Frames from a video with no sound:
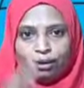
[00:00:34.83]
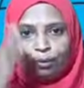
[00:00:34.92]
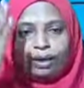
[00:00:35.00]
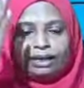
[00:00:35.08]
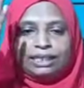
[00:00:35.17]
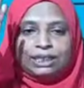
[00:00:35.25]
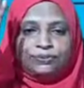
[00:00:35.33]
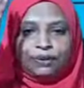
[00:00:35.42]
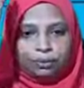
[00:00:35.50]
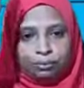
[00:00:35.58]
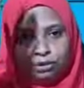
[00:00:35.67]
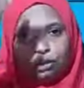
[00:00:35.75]
One is
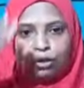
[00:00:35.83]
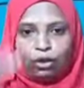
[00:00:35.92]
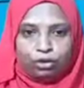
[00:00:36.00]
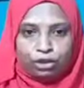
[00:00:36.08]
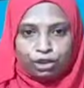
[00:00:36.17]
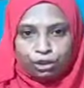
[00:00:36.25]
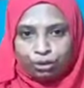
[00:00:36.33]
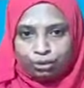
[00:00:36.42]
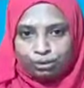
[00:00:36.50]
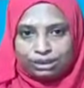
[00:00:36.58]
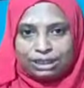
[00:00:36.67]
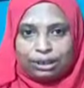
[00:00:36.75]
from north to
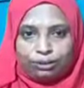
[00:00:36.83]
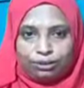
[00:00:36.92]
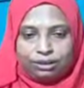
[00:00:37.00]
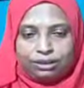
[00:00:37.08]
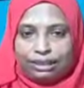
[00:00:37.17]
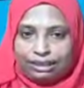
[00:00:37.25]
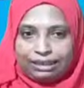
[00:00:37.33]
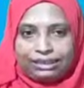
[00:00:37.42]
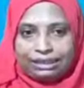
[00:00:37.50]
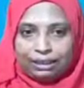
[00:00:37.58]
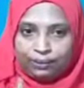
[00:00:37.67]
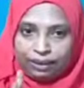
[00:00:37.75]
south, that
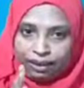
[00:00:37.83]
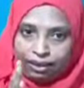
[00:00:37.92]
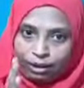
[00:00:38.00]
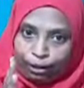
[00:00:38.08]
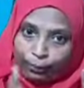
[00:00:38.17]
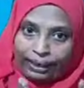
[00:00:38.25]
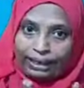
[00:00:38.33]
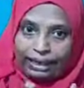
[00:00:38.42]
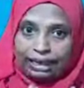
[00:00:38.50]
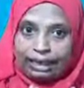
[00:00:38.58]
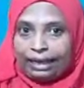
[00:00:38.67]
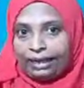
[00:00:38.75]
is our
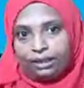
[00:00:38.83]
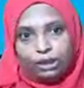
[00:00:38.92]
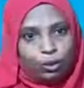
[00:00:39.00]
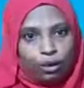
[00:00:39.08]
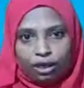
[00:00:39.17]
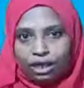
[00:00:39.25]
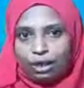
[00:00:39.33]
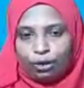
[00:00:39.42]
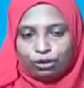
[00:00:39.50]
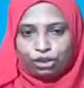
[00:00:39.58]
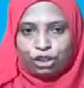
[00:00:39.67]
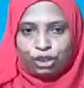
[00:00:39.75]
vertical lines called
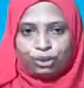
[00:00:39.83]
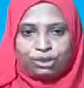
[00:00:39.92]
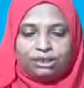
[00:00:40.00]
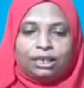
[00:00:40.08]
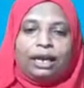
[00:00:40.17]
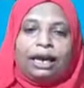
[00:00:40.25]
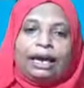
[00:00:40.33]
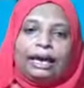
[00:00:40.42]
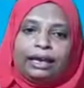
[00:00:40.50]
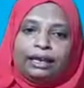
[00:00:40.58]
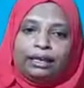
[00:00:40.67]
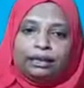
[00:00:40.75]
longitudes,
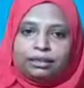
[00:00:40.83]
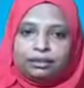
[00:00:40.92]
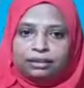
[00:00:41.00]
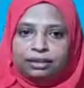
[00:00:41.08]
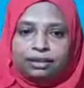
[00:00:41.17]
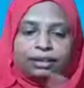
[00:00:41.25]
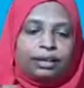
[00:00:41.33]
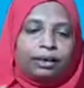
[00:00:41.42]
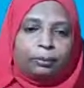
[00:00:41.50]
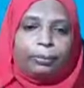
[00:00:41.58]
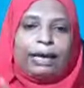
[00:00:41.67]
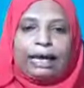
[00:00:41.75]
and the
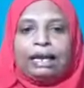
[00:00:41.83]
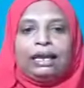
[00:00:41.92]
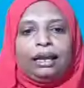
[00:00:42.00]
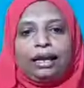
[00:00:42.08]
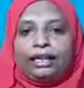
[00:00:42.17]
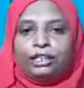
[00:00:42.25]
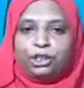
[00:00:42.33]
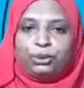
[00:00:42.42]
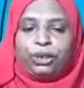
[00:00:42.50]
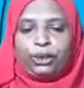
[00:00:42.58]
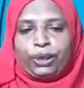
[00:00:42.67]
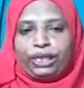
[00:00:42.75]
parallel lines
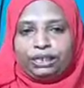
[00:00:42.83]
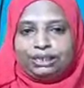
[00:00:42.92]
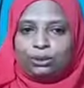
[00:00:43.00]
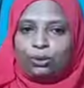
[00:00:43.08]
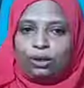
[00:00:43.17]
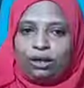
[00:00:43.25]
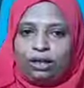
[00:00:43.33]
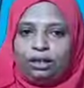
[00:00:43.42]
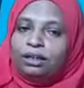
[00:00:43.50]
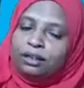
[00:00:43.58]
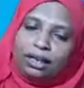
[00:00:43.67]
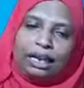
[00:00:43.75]
to equator is called
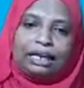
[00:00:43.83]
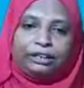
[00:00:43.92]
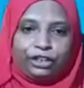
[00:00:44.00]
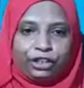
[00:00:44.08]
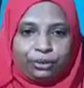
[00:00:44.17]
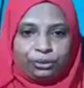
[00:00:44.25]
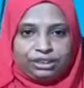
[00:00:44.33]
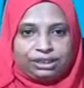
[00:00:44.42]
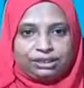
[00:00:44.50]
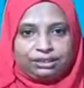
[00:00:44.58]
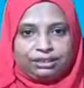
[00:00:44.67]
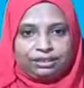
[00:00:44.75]

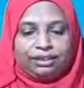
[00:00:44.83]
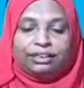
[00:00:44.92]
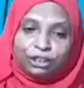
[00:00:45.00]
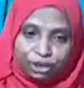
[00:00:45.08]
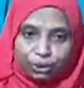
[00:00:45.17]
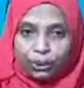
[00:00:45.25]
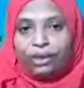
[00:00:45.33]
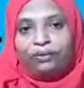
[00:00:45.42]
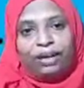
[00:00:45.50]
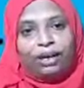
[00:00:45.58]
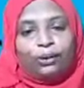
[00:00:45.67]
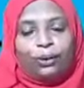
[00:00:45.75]
latitudes. Today
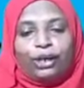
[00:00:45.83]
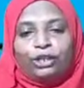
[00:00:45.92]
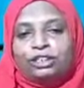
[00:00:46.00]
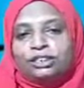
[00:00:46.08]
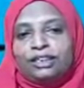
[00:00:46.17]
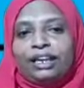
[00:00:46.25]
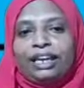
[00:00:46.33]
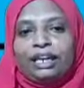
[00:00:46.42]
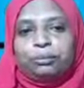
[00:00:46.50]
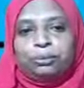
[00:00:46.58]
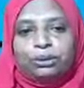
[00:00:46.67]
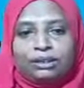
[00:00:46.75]
we are going to study
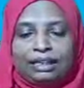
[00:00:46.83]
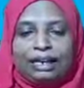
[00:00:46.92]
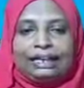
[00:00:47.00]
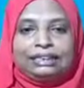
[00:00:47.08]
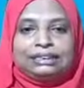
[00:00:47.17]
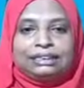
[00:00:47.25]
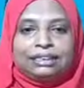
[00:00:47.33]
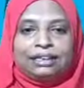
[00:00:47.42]
about that.